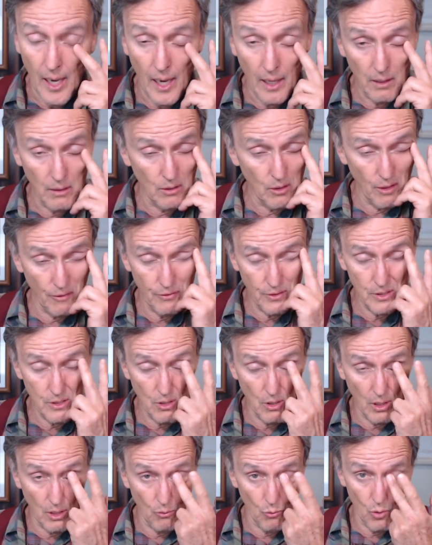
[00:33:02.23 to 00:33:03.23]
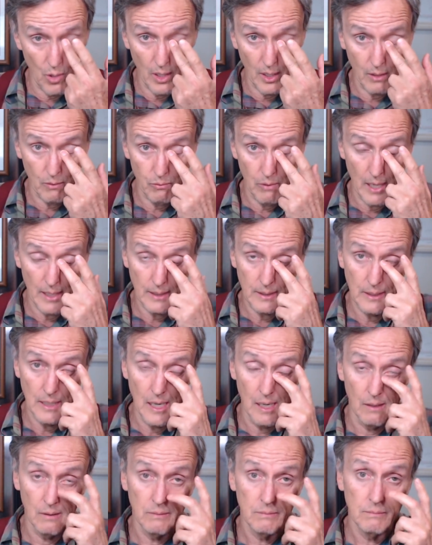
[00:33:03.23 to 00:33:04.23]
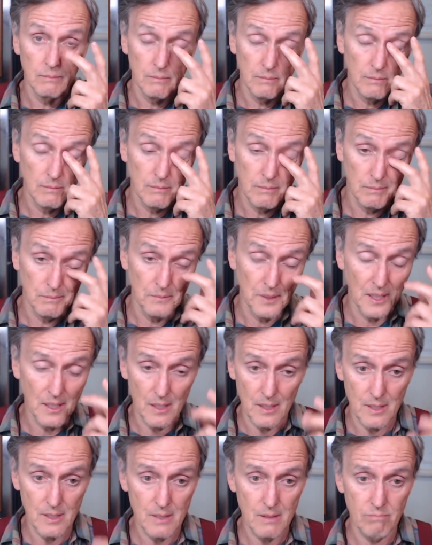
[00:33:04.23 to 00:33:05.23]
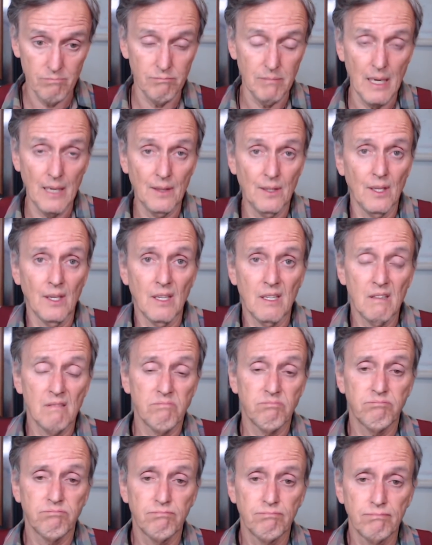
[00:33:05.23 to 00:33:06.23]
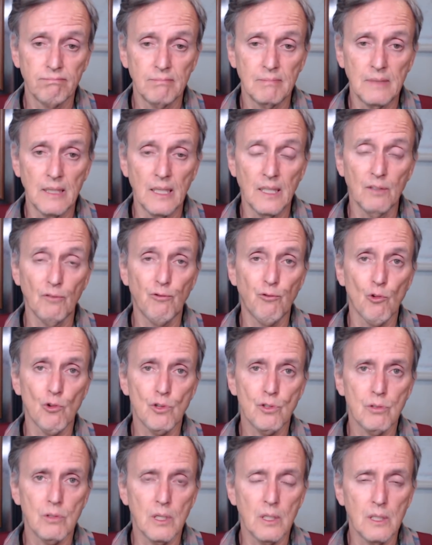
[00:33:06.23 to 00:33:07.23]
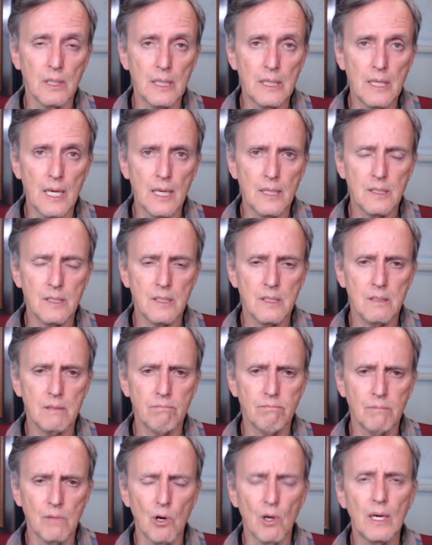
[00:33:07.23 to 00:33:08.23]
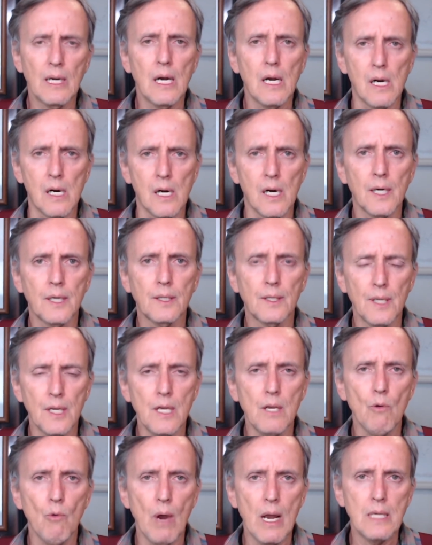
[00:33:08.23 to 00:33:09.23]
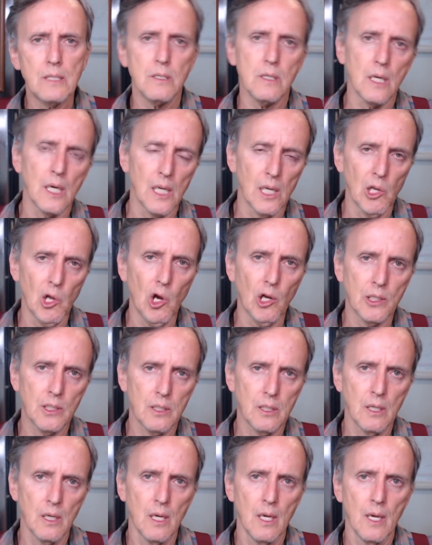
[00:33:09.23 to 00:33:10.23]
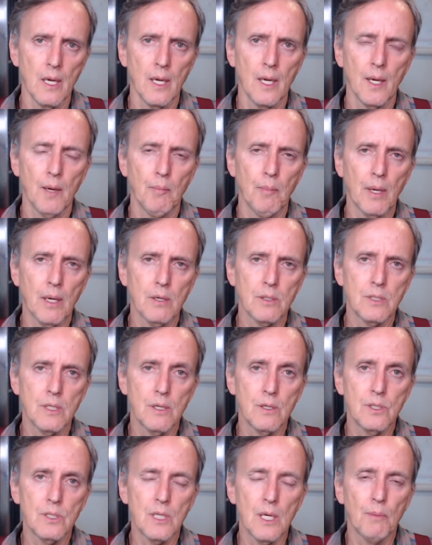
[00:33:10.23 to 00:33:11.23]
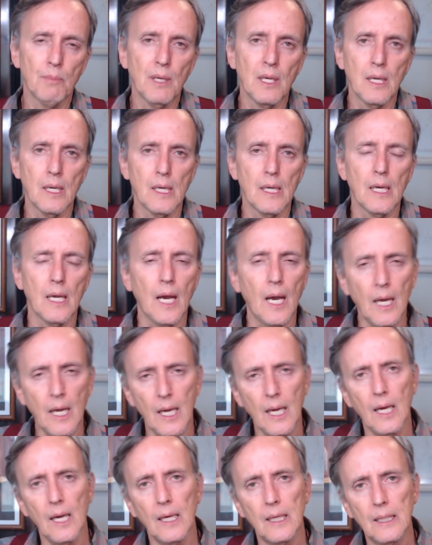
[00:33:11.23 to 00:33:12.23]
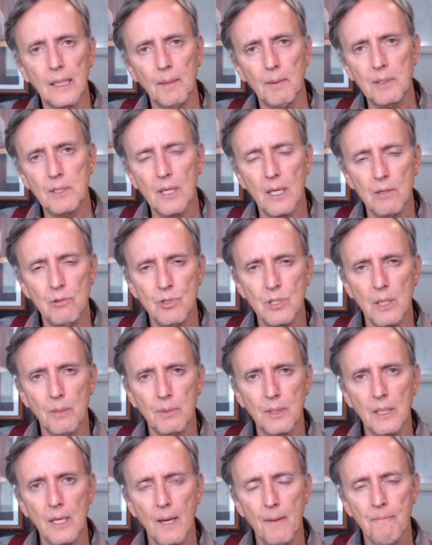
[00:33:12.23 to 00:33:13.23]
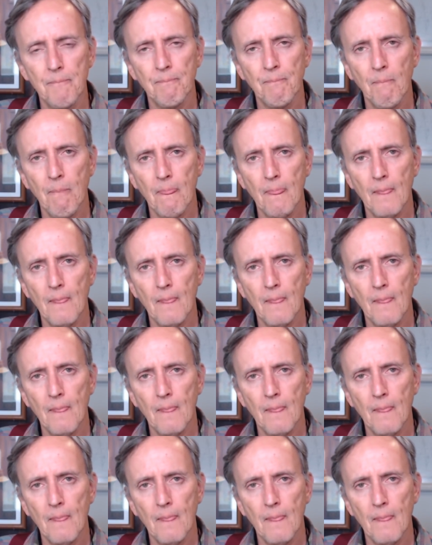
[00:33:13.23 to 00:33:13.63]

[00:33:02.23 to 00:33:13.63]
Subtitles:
I don't know if it's going to work right now, because I think, unfortunately, that's going to hurt the US a lot. Because there's something, let me tell you something.